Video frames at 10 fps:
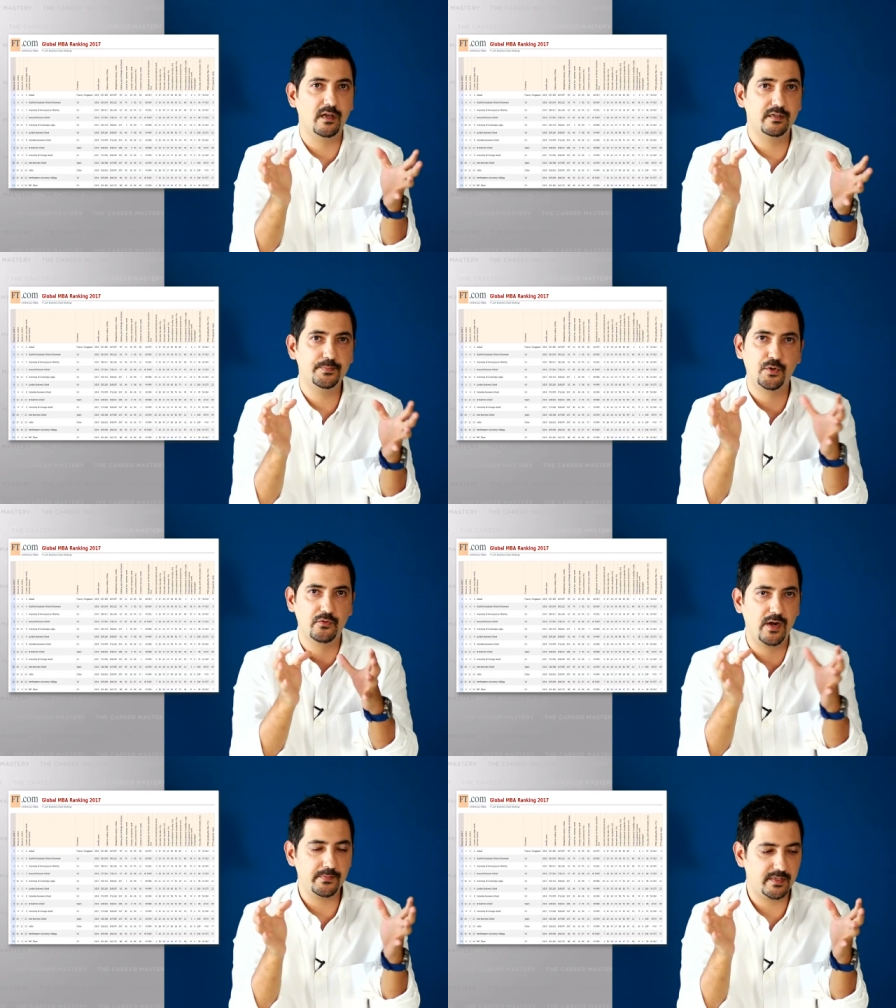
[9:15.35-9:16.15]
hundred
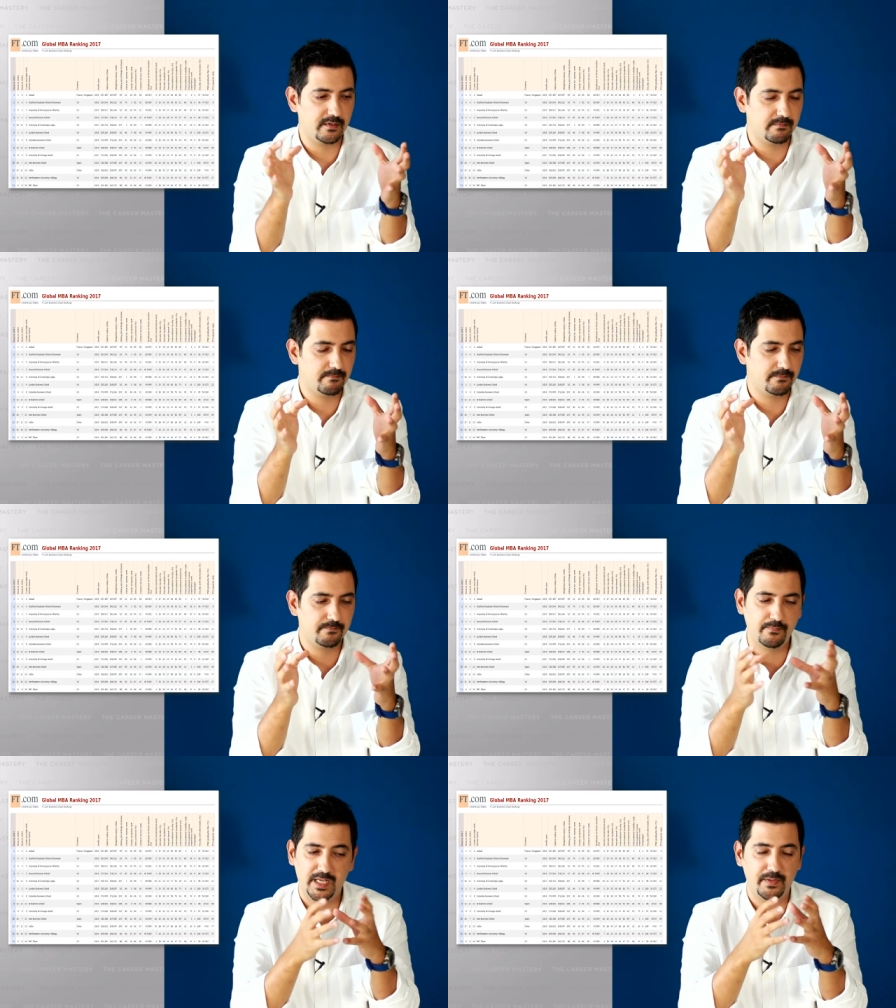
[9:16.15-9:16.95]
programs in
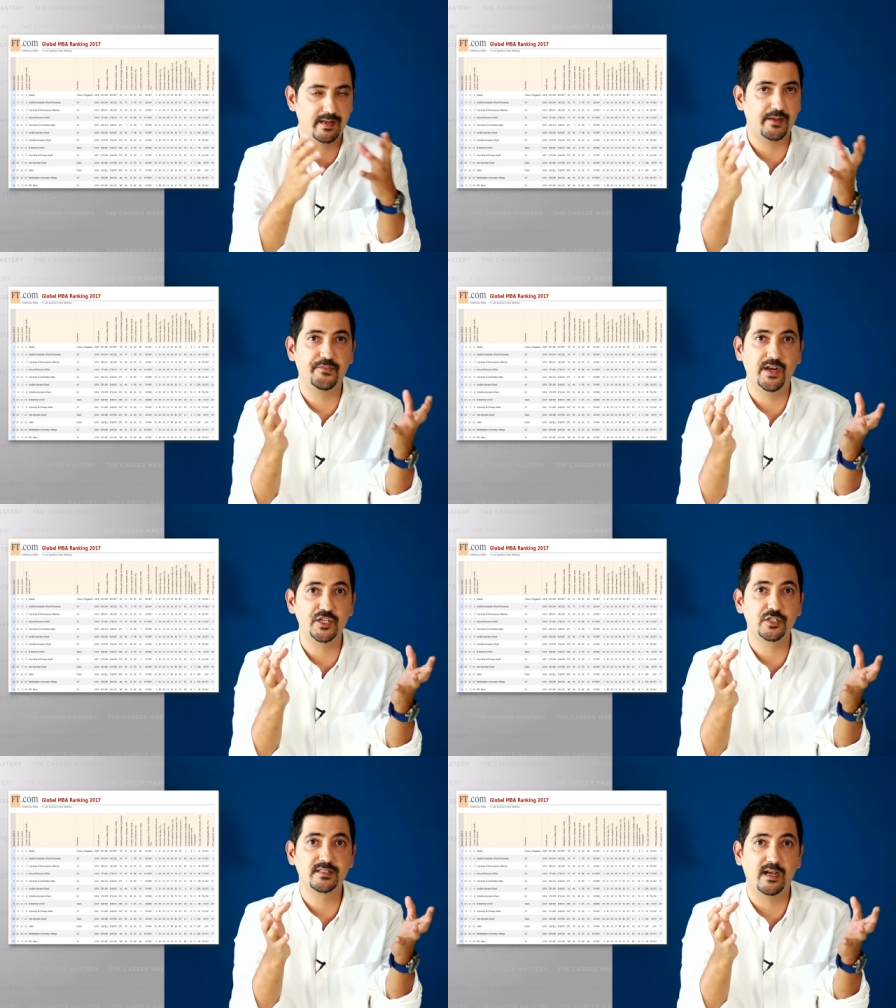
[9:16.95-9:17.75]
maybe like
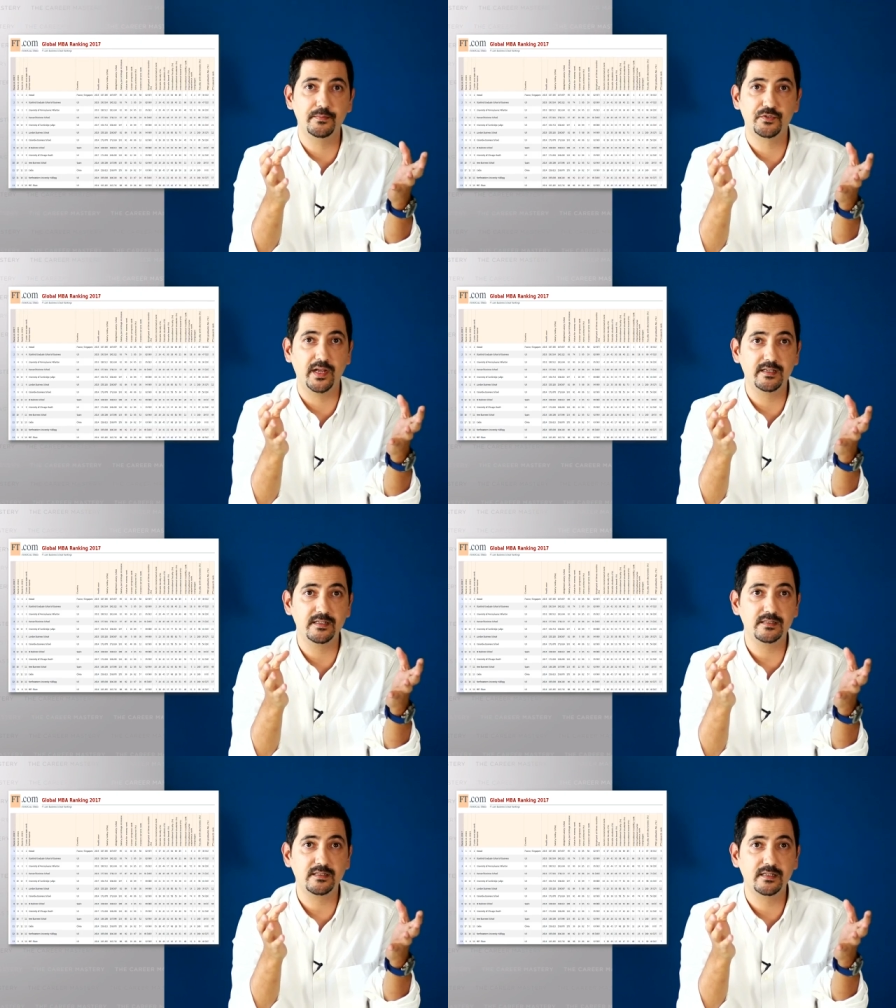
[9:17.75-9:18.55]
Financial Times
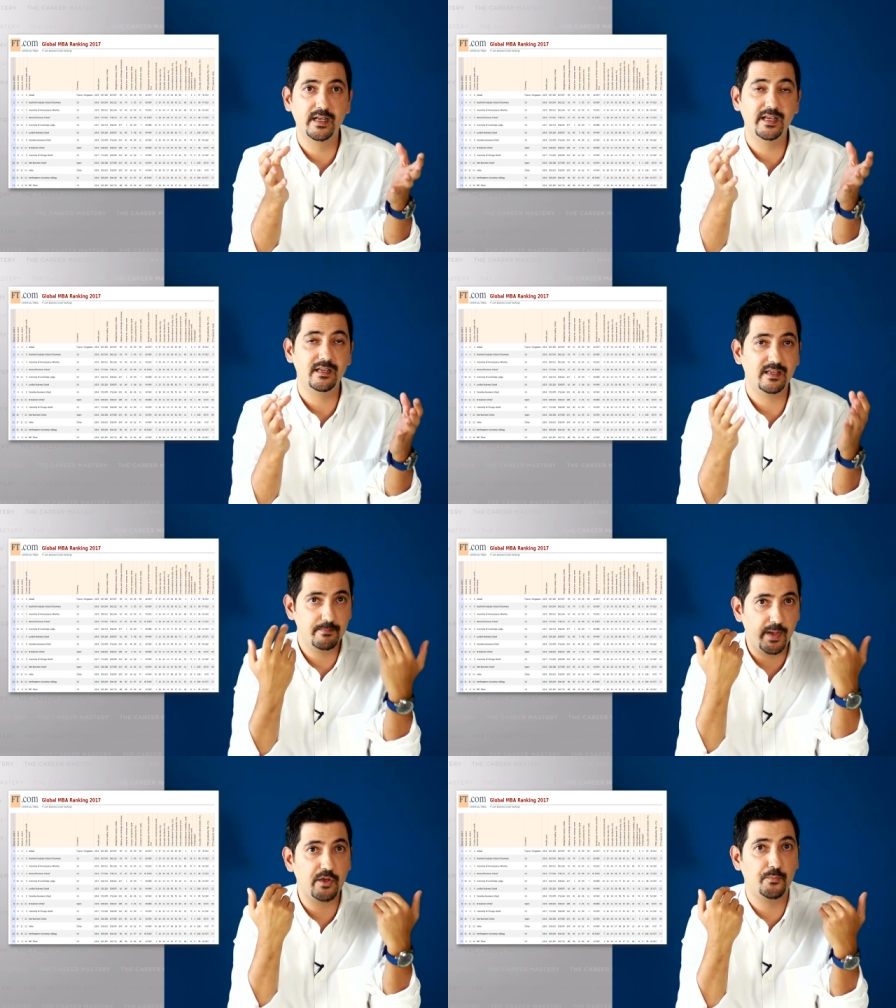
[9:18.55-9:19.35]
rankings,
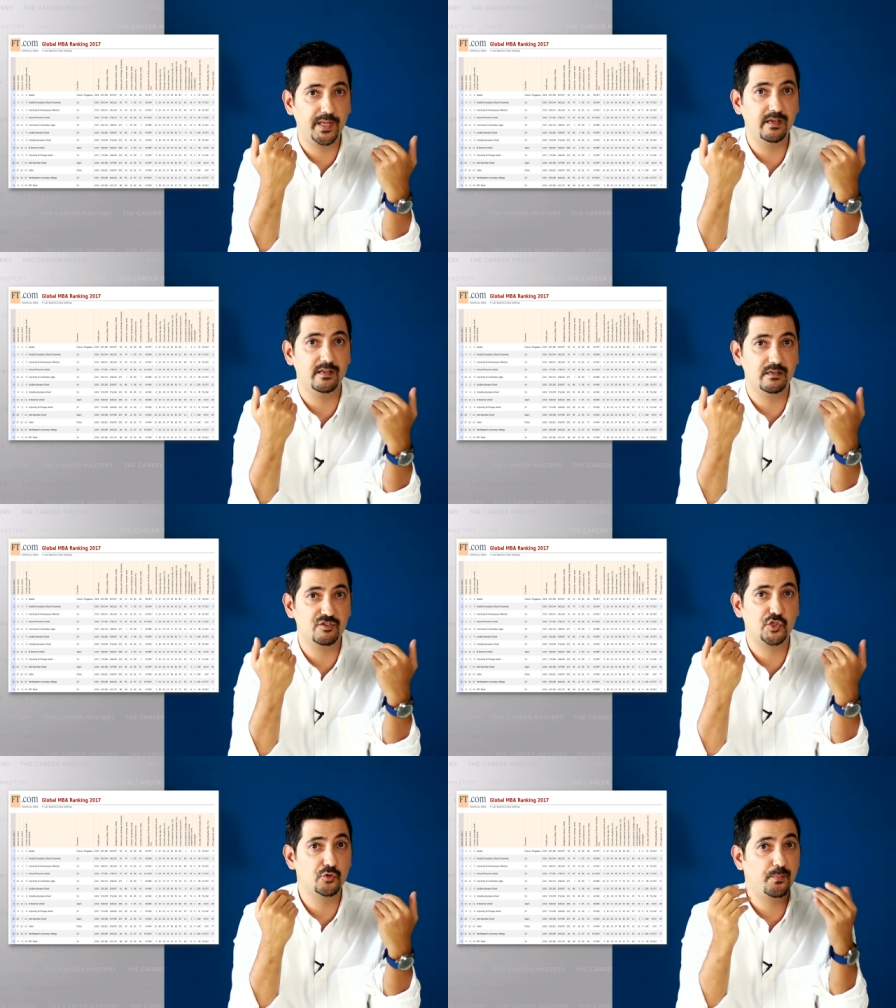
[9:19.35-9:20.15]
in my opinion,
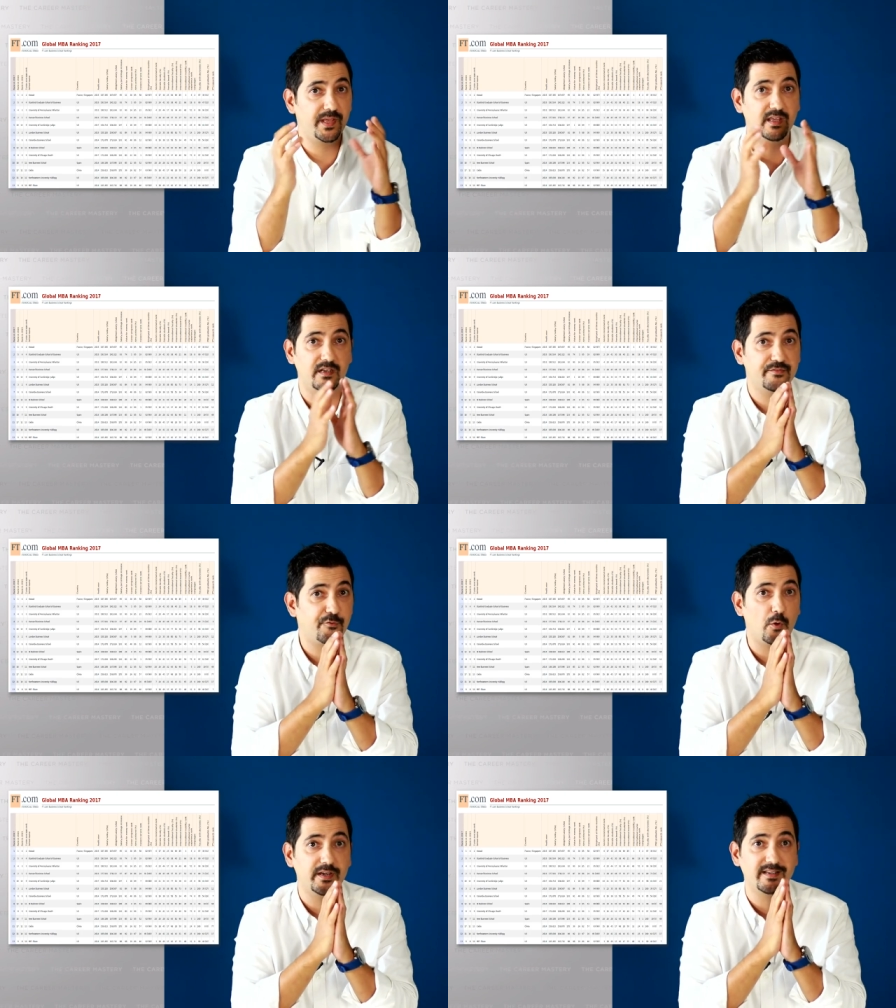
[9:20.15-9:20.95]
should be
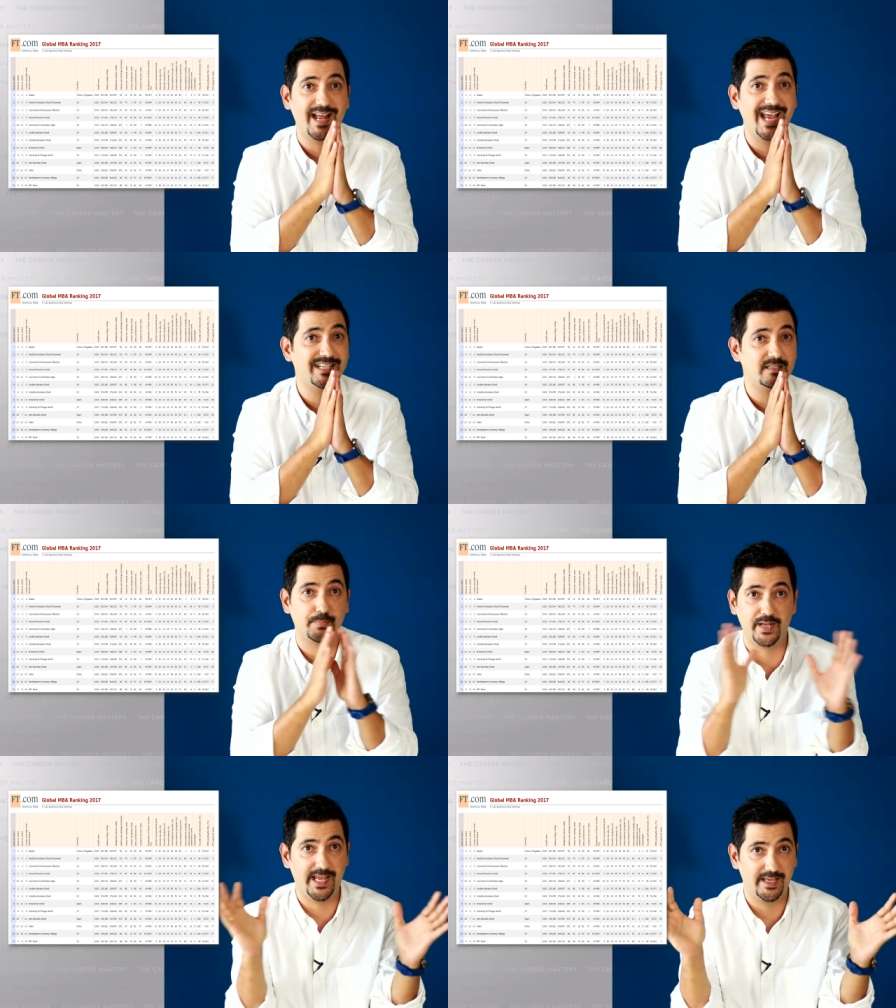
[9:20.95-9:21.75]
avoided like the
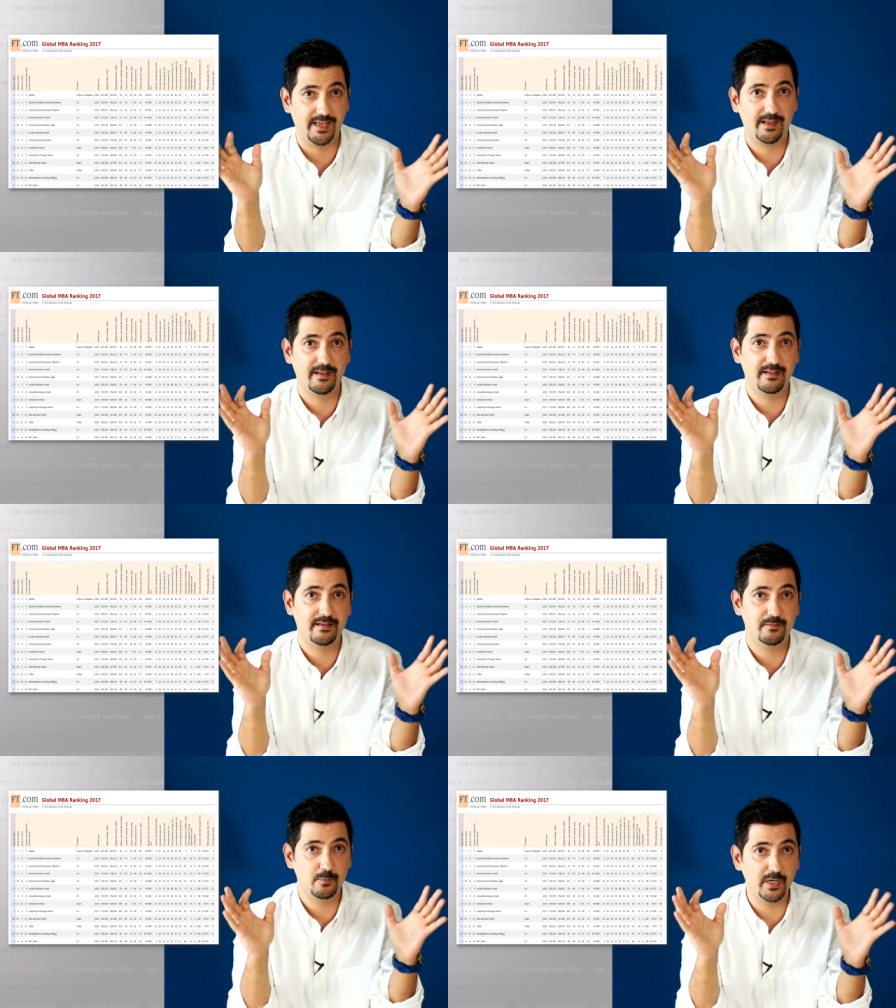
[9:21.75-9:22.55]
plague,
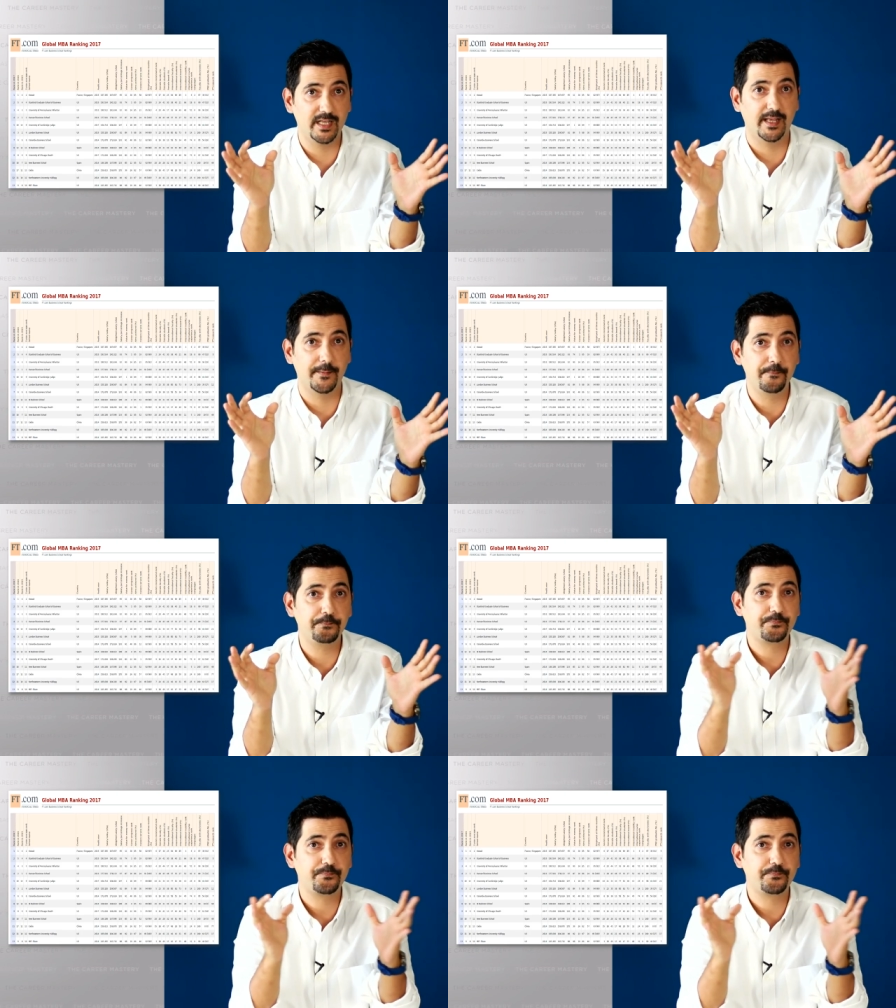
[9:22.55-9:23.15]
really.